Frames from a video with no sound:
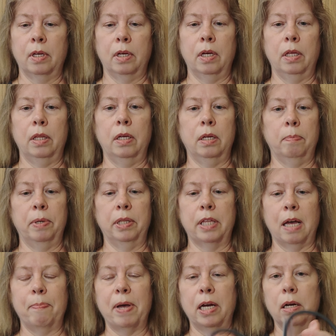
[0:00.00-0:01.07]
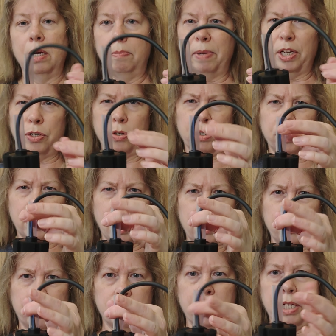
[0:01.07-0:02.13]
And then put that back on, make sure it's kind
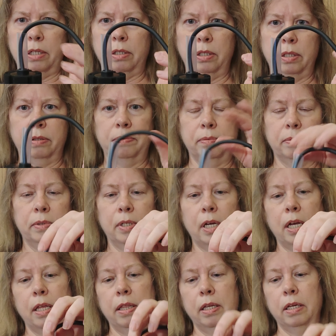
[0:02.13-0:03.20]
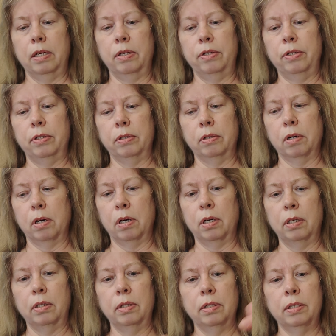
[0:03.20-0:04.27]
of straight, and then you're
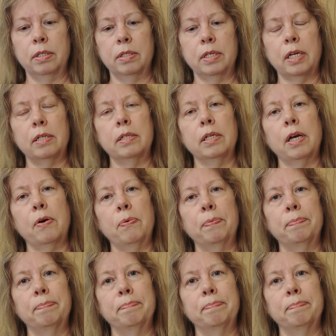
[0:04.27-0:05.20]
all set to go.